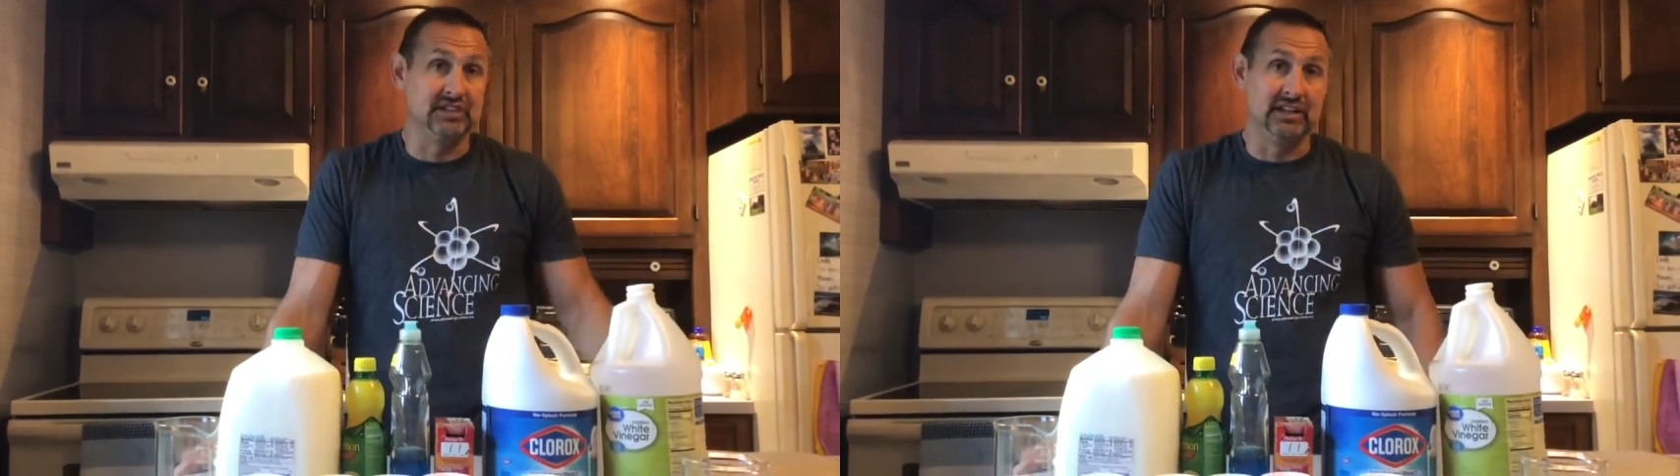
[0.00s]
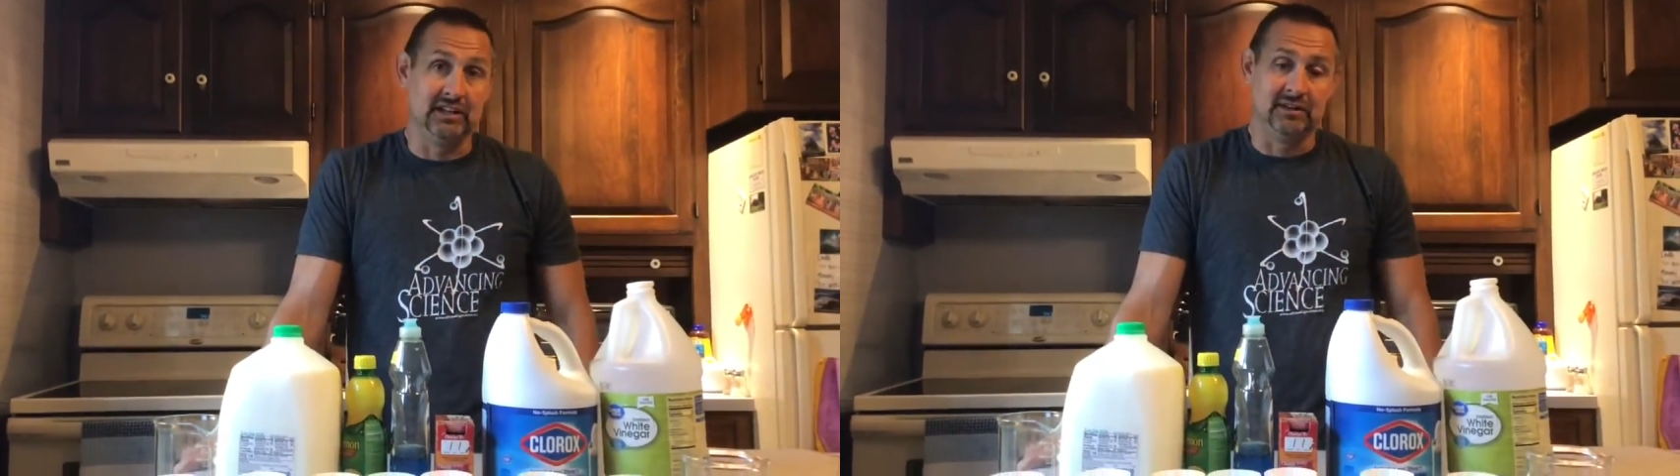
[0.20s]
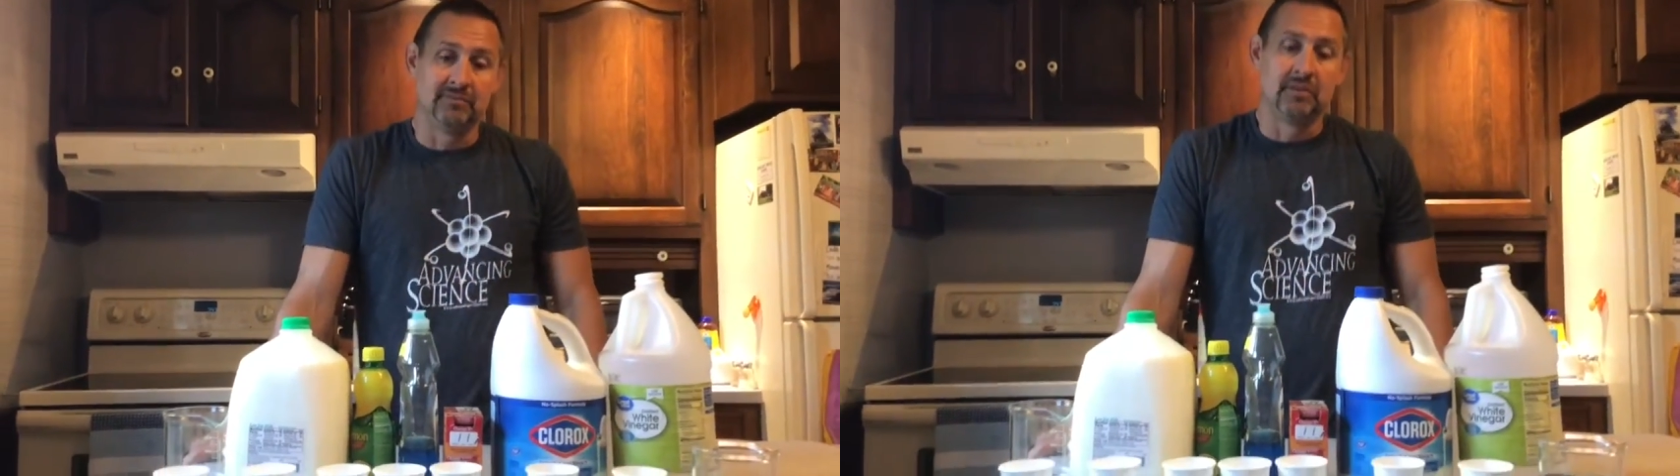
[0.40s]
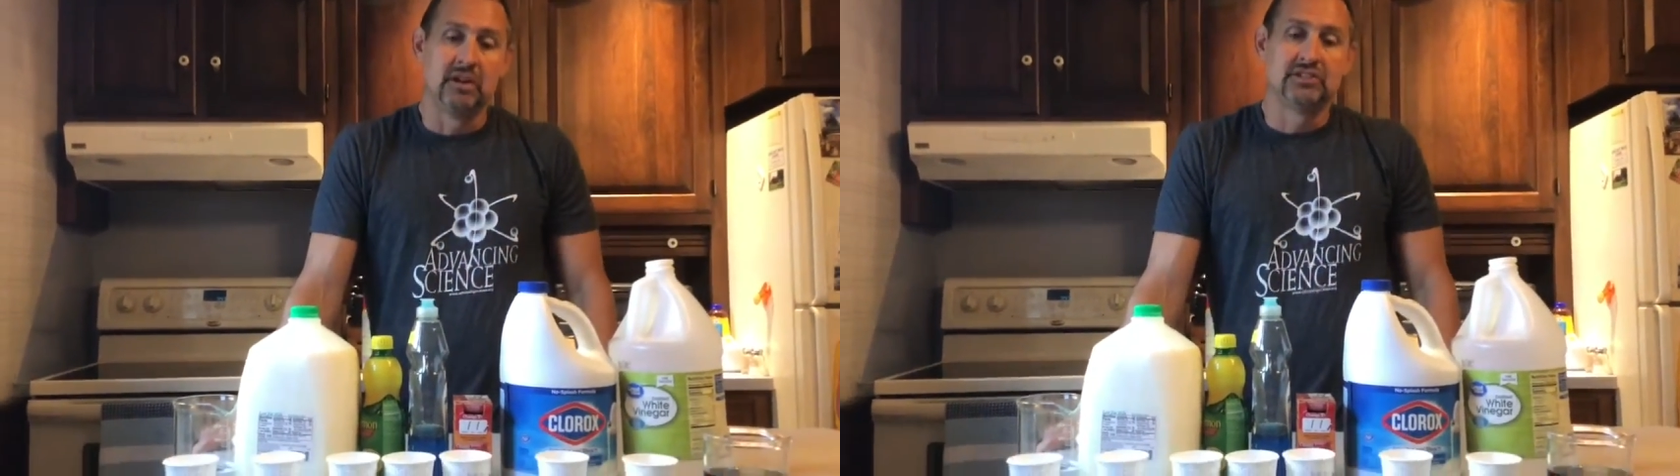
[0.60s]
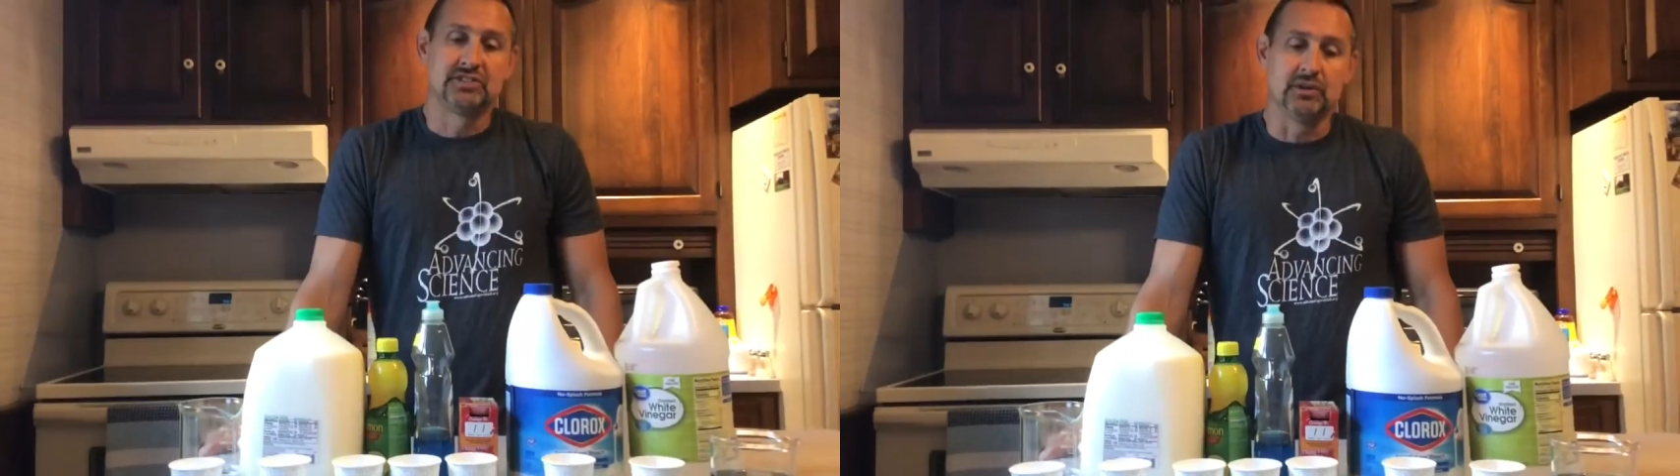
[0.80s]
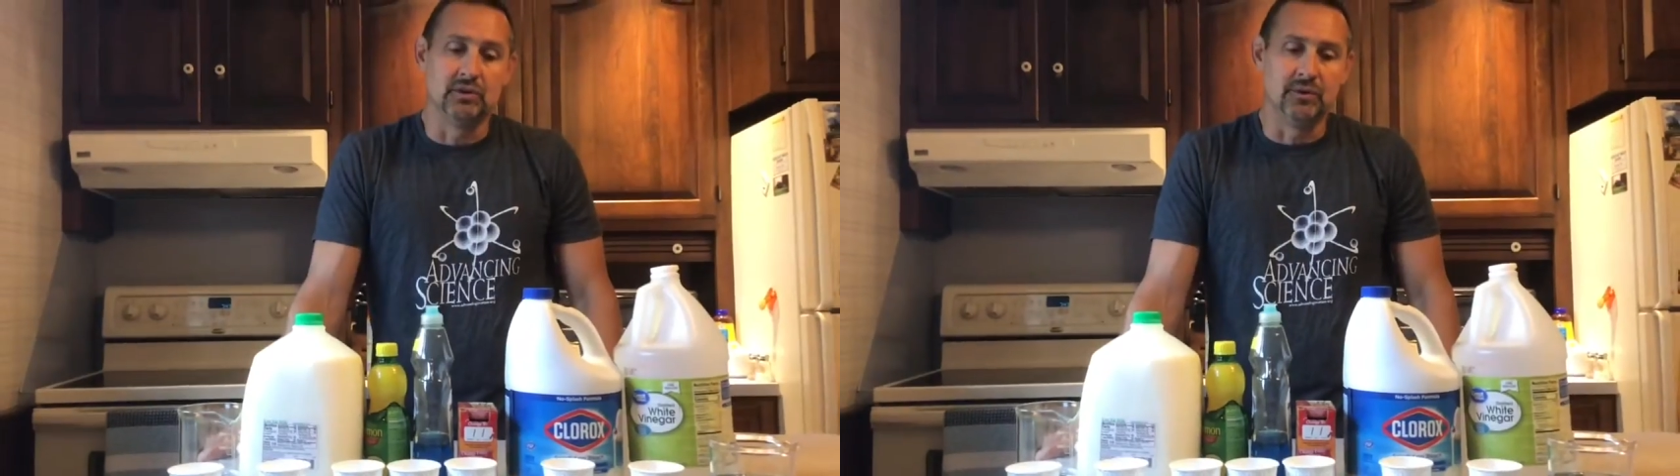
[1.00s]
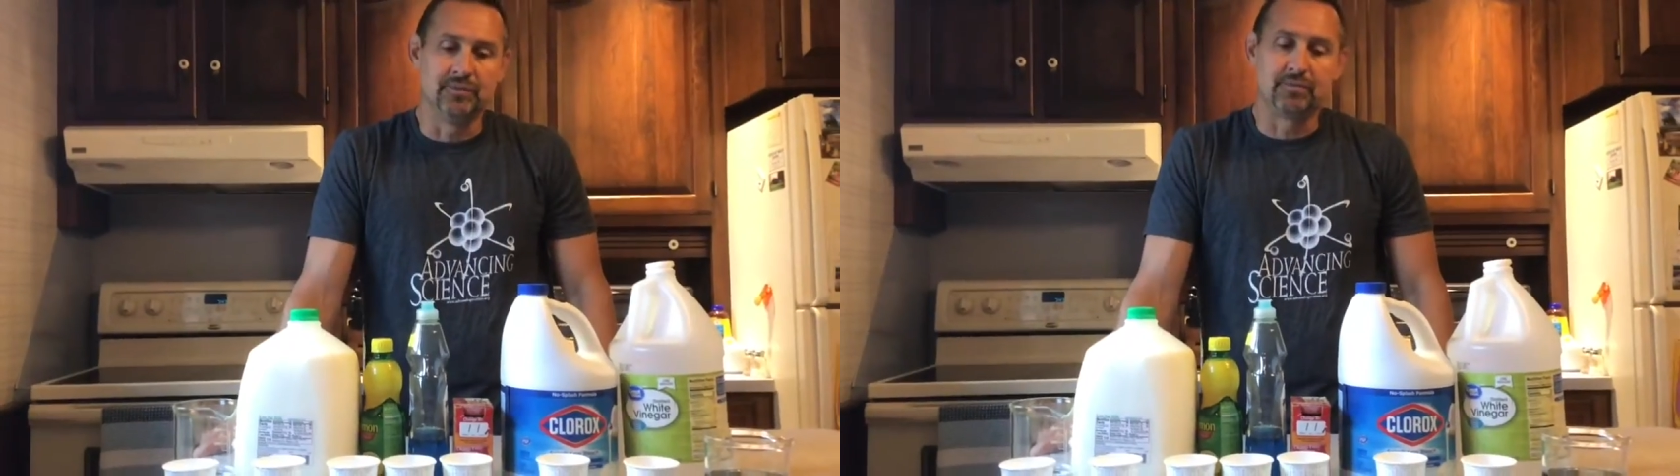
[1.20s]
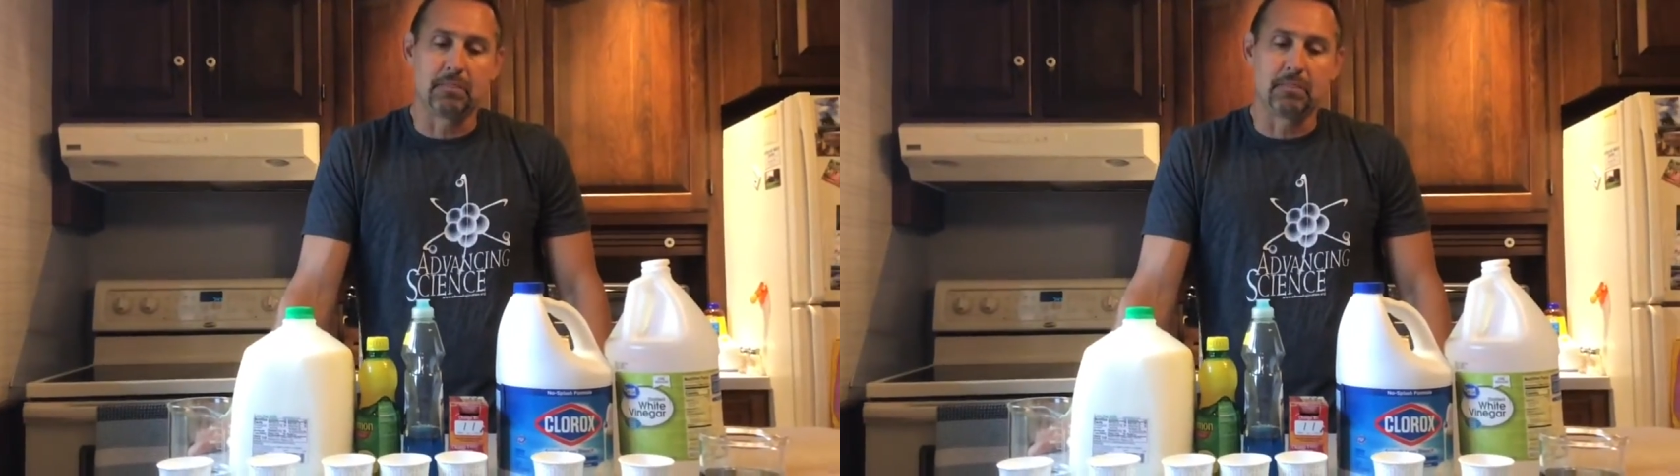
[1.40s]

in. So